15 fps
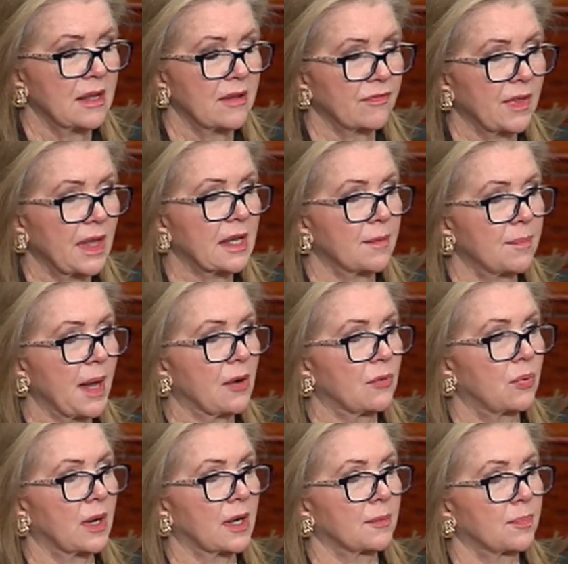Think
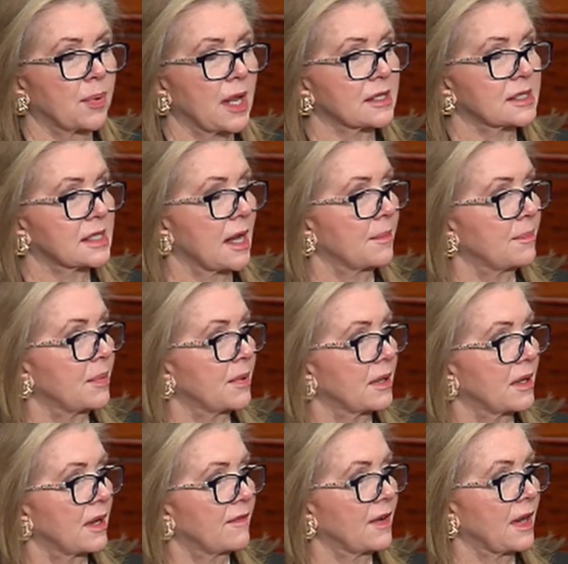about what a plus-up
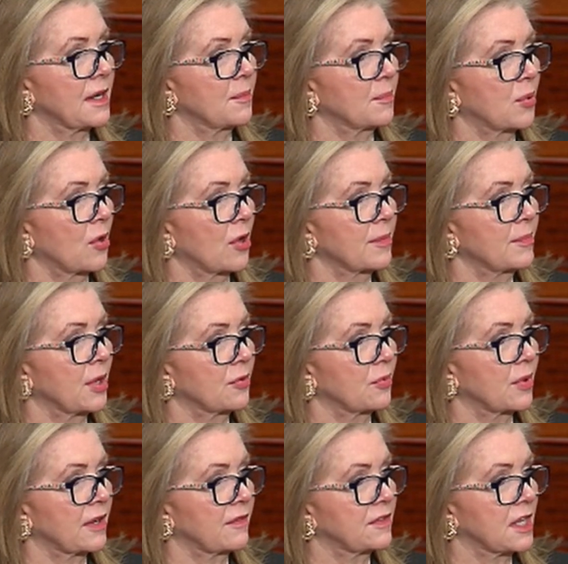of unemployment
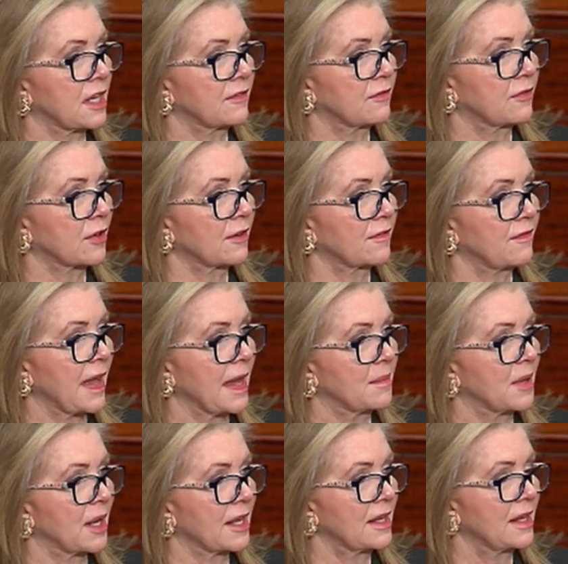would have done for a
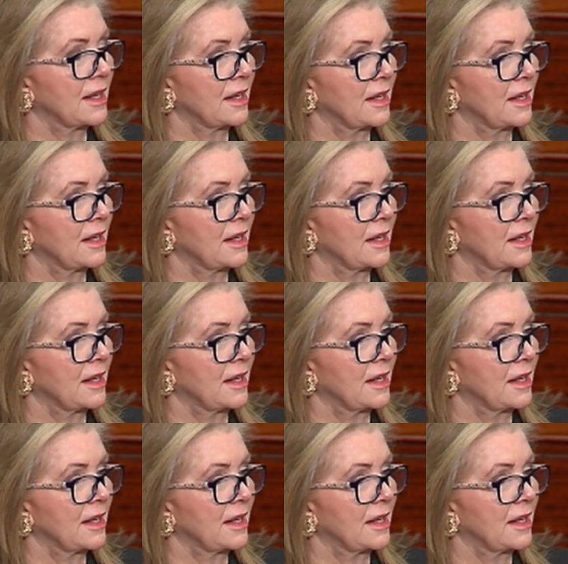family